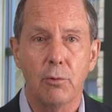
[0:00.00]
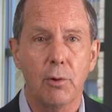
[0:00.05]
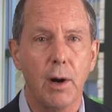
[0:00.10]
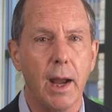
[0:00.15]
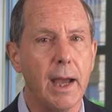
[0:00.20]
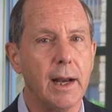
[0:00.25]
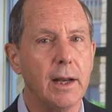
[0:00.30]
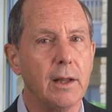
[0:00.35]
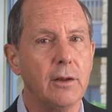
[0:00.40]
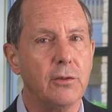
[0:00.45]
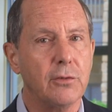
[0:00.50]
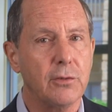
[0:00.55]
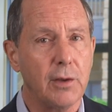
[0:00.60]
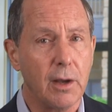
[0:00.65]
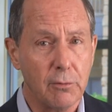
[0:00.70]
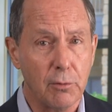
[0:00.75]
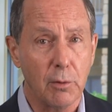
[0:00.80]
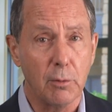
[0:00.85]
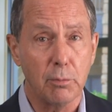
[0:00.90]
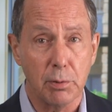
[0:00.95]
we're adding
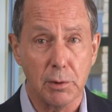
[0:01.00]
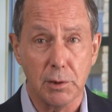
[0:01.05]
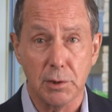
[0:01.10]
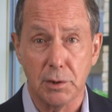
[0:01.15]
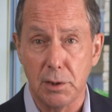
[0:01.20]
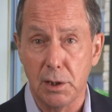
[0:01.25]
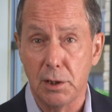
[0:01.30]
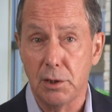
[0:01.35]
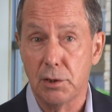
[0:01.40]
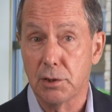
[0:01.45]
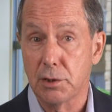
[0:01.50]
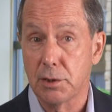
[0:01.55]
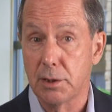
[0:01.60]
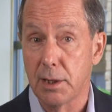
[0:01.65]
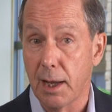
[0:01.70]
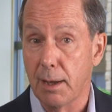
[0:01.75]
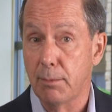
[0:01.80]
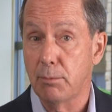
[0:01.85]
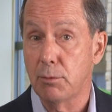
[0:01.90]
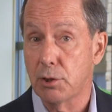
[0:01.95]
several prestigious
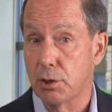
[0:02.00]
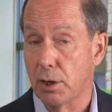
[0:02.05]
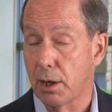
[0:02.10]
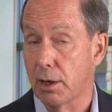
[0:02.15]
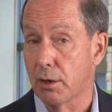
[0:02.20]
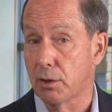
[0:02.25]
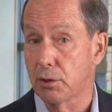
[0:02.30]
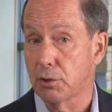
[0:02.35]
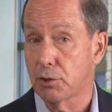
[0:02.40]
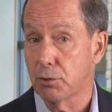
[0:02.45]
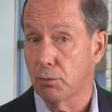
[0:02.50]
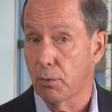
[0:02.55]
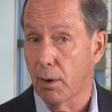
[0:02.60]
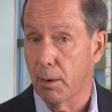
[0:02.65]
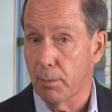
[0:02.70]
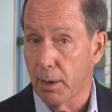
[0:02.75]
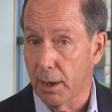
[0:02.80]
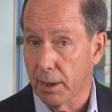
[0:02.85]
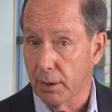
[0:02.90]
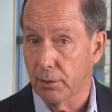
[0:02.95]
named chairs to
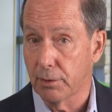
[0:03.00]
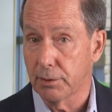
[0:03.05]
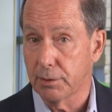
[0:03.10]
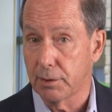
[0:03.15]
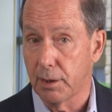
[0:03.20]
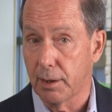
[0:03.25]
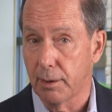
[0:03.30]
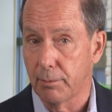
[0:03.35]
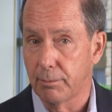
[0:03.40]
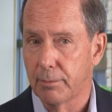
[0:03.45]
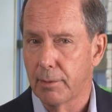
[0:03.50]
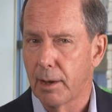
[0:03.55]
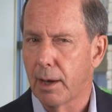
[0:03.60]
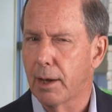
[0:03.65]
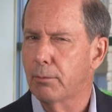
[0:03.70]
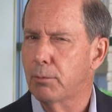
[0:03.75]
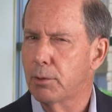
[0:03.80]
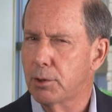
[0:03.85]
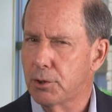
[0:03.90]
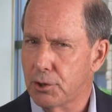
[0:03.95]
our medical team,
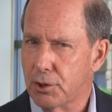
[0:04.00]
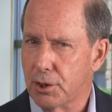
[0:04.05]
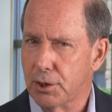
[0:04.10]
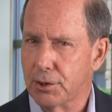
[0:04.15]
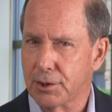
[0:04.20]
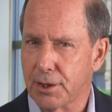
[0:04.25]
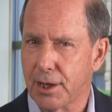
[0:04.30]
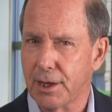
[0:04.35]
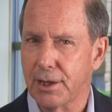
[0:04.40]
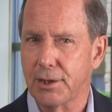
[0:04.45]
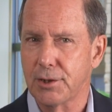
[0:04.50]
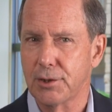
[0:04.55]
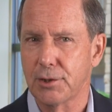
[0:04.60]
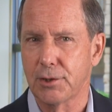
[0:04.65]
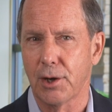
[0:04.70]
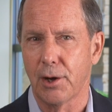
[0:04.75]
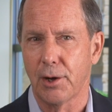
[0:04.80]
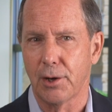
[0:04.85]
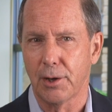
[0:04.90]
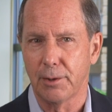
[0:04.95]
and we're just getting
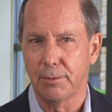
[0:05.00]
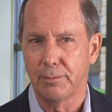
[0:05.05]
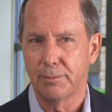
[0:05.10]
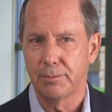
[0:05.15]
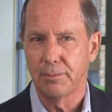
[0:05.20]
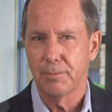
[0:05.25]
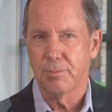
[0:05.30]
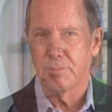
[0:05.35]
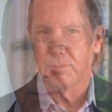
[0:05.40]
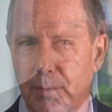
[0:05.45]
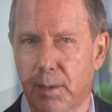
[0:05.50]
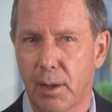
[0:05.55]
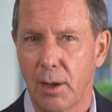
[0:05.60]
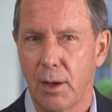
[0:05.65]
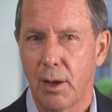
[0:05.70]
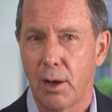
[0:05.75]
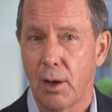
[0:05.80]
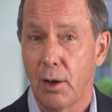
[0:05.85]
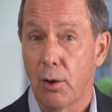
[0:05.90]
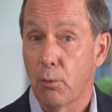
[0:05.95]
started.
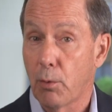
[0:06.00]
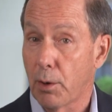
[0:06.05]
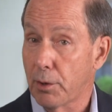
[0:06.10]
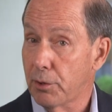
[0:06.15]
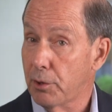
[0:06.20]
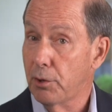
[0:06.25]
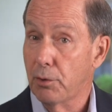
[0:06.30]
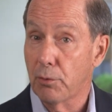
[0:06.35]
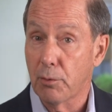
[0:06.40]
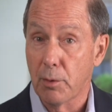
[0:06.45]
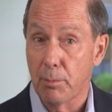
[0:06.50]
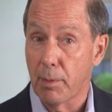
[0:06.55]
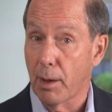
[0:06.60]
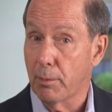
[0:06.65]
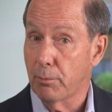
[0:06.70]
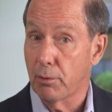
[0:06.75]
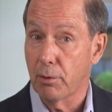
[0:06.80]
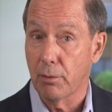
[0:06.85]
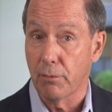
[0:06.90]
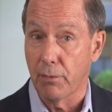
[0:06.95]
Whether you're a
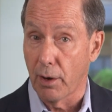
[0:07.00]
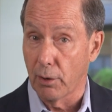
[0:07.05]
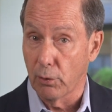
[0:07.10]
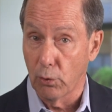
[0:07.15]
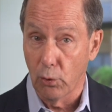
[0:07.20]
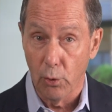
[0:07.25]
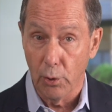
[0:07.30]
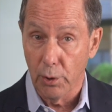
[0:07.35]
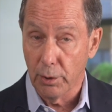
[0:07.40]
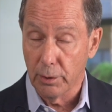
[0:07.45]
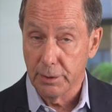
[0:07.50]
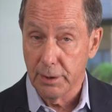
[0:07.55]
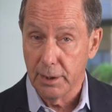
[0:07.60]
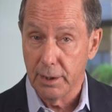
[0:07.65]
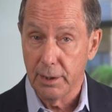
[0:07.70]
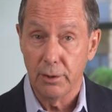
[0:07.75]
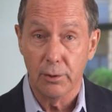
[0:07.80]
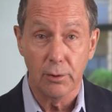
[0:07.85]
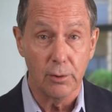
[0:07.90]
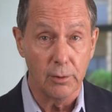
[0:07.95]
member of our
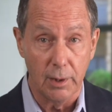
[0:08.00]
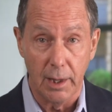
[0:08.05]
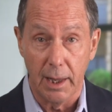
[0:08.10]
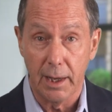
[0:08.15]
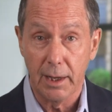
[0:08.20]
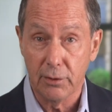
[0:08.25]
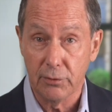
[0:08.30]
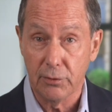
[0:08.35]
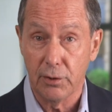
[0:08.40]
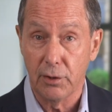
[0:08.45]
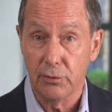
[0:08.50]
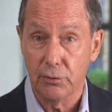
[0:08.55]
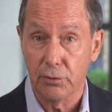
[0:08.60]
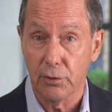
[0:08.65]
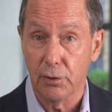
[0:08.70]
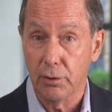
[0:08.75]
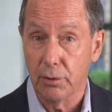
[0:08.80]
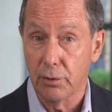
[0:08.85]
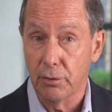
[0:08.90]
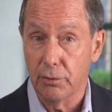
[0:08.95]
loyalty or legacy
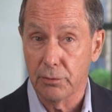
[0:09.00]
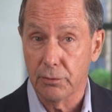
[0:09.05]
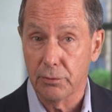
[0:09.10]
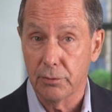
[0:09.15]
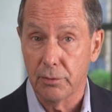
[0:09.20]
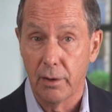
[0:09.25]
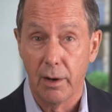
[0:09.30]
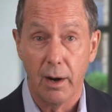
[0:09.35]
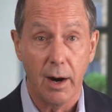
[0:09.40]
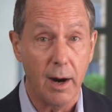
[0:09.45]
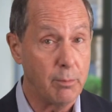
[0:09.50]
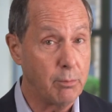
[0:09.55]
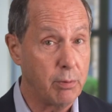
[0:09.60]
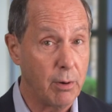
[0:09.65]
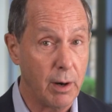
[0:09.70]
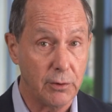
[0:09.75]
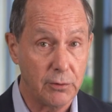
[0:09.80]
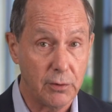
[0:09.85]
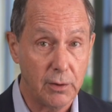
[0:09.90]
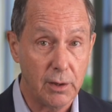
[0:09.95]
circles, our
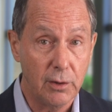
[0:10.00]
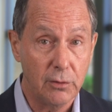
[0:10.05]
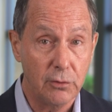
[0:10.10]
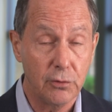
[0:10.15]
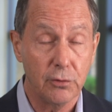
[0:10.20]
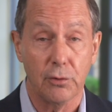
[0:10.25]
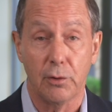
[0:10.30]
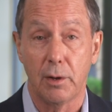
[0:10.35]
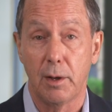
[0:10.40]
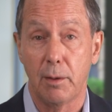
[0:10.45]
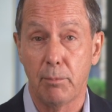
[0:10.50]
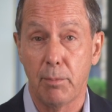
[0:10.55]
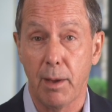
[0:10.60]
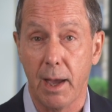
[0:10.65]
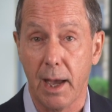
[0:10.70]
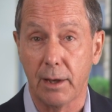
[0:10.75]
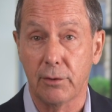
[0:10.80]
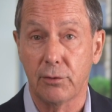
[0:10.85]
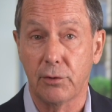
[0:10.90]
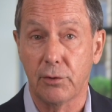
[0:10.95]
presidents or
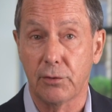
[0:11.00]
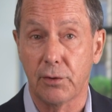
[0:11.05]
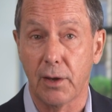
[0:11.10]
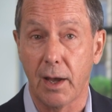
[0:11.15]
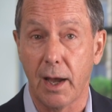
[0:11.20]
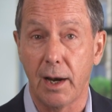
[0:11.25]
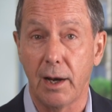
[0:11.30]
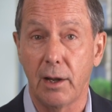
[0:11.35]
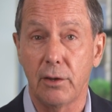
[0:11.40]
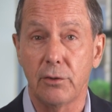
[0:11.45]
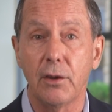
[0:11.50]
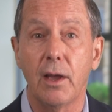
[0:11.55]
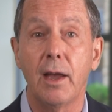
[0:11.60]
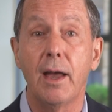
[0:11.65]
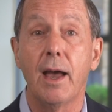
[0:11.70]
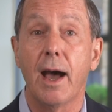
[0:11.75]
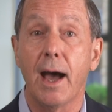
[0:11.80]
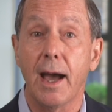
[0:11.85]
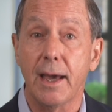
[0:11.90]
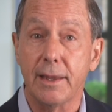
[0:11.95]
impact societies,
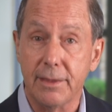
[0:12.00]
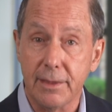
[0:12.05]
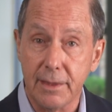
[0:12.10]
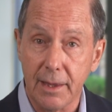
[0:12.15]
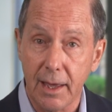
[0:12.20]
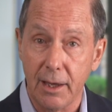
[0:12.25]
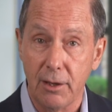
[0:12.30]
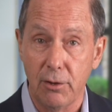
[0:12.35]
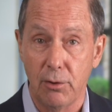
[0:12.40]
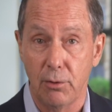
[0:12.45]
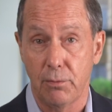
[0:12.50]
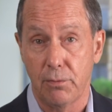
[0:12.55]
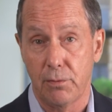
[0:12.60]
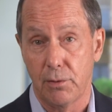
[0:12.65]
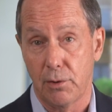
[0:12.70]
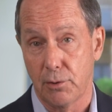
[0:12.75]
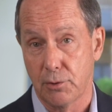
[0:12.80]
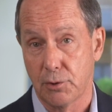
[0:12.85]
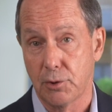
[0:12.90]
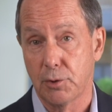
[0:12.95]
I thank you
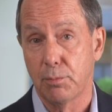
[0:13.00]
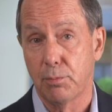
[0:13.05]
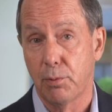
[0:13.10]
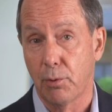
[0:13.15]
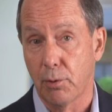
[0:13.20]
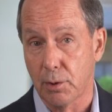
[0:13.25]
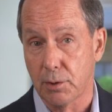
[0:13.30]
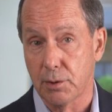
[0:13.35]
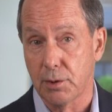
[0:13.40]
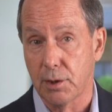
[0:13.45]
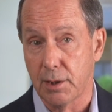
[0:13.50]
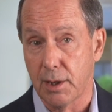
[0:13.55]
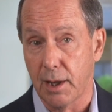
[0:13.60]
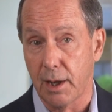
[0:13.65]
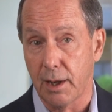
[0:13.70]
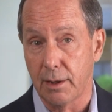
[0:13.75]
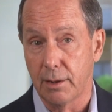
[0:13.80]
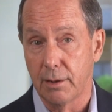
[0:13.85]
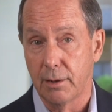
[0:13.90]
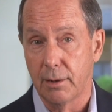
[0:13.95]
for your support to
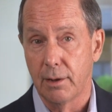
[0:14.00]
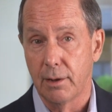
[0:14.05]
date.